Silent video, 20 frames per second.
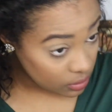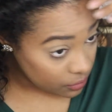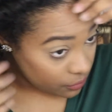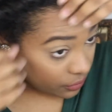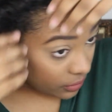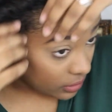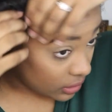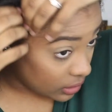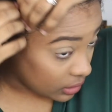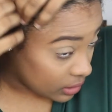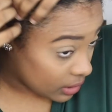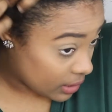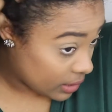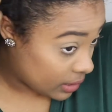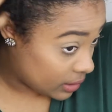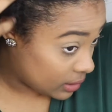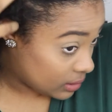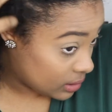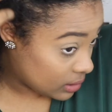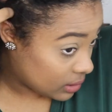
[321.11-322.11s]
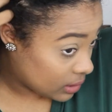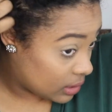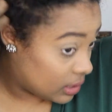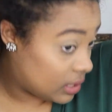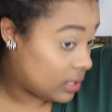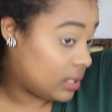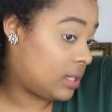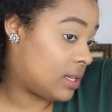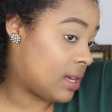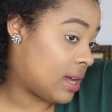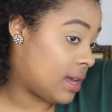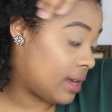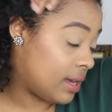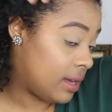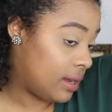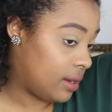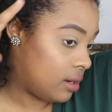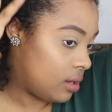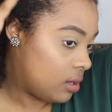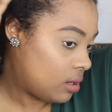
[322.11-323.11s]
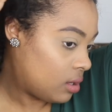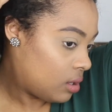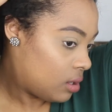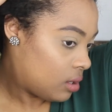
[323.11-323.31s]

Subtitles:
really nice. And then this side,